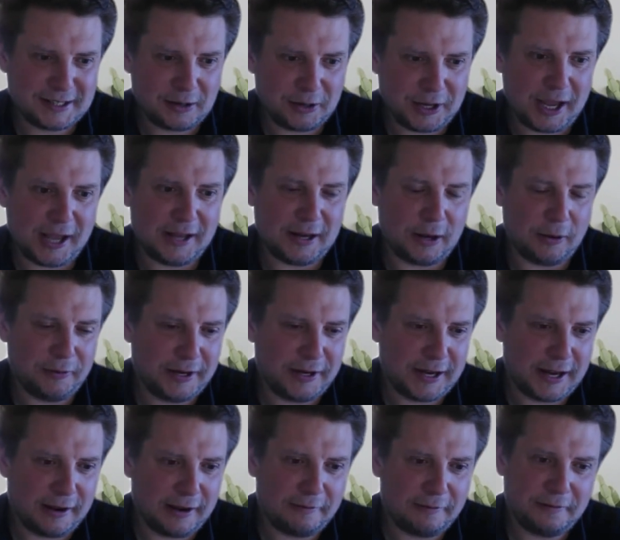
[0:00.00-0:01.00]
okay, now we
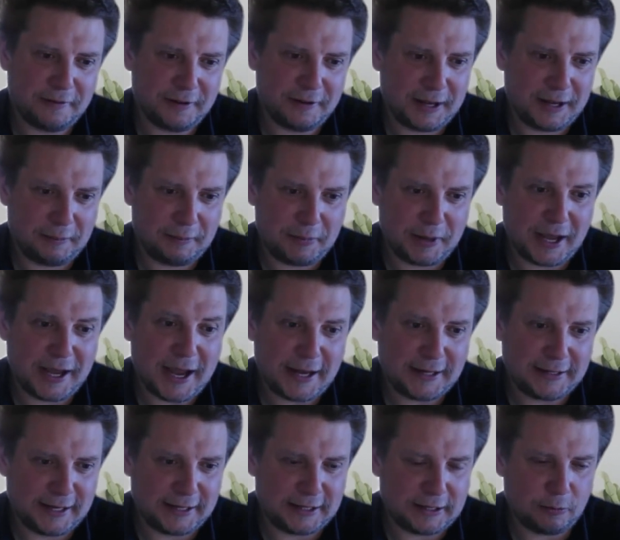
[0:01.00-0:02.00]
have
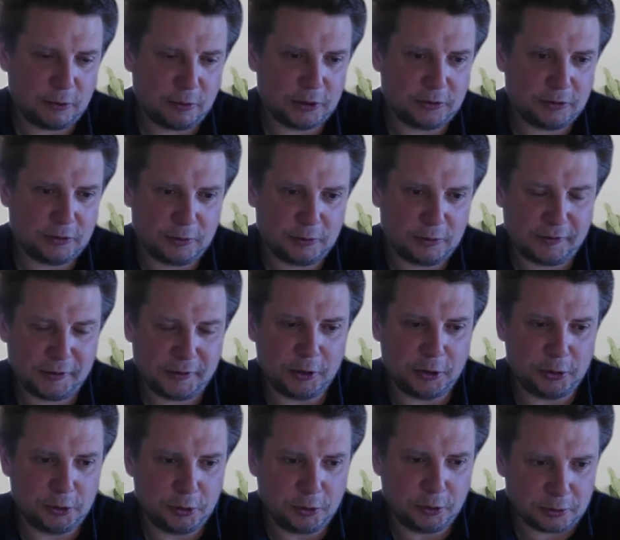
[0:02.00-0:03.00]
PII data. What are we
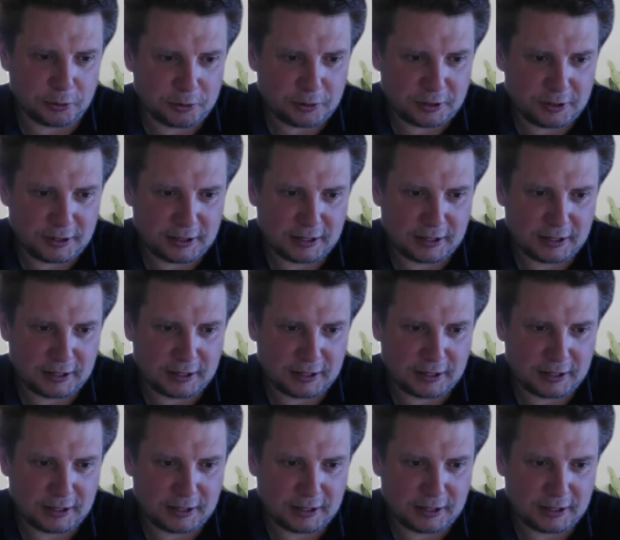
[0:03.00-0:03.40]
going to do?